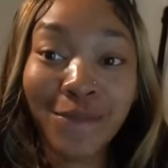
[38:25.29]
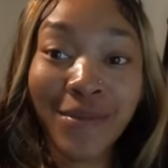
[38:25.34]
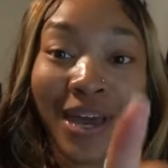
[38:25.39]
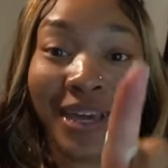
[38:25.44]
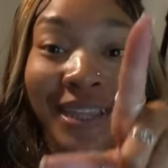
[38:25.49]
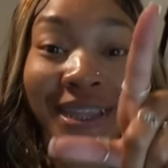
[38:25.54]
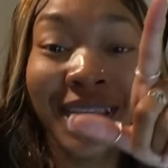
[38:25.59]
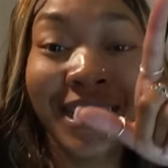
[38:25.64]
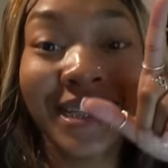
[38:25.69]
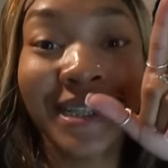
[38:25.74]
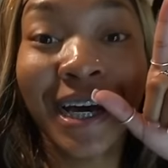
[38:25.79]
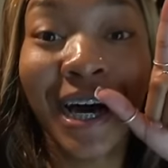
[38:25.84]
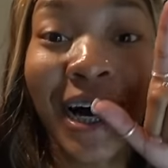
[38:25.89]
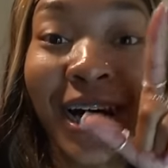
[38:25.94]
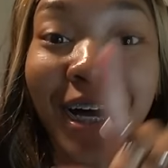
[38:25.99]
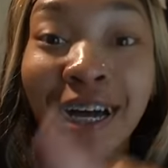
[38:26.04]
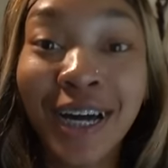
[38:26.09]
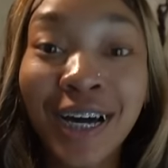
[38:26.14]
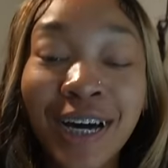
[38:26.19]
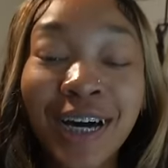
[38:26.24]
make this a
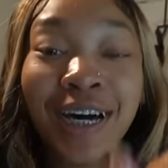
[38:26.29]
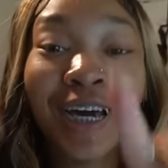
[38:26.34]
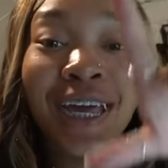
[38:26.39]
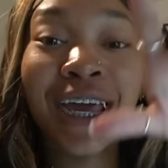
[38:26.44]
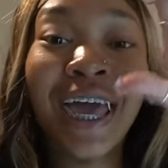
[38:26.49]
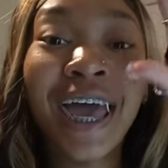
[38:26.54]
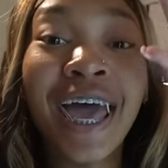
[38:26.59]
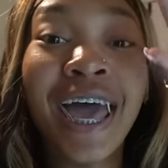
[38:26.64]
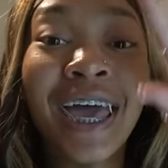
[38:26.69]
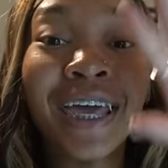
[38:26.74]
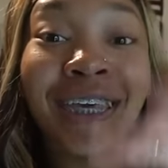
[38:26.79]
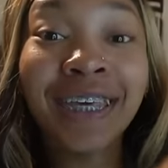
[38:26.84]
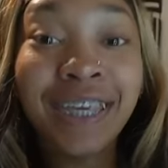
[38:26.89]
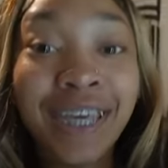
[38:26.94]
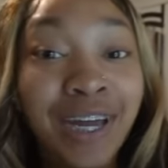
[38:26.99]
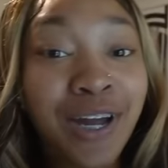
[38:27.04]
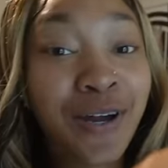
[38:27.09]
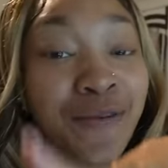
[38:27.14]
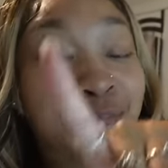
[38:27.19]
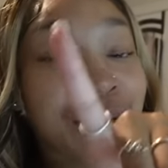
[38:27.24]
good
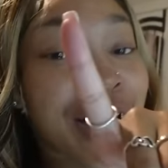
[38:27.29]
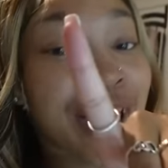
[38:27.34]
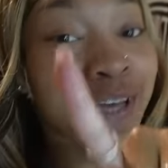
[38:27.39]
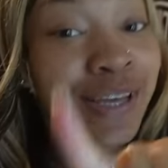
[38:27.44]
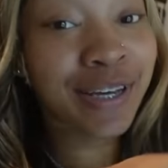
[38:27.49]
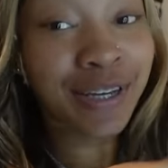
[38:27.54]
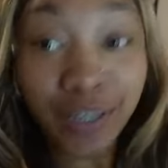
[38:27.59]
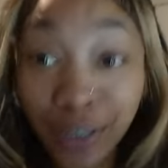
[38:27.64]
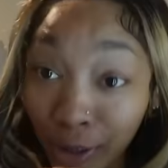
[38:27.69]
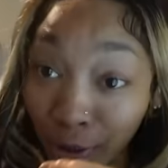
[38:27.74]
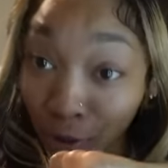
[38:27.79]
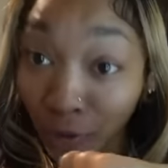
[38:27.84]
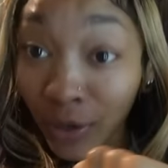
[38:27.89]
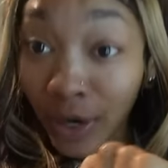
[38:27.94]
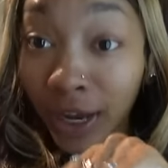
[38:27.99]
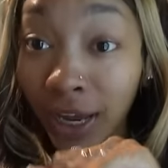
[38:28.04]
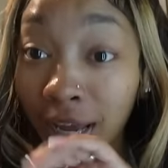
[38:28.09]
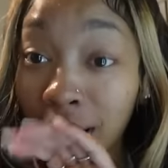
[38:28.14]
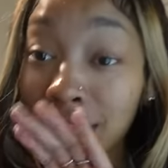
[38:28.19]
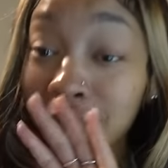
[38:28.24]
year, make good
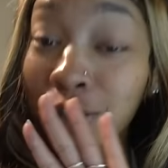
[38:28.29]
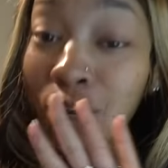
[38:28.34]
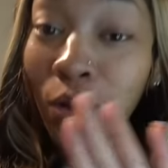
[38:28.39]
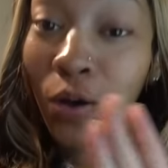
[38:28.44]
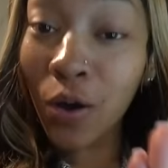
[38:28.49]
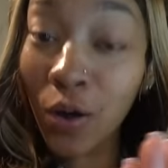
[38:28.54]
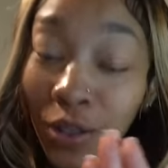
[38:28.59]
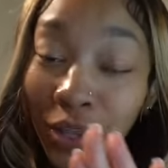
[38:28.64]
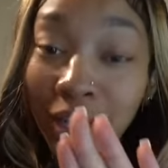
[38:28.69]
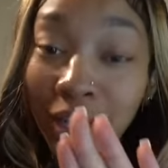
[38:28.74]
grades, all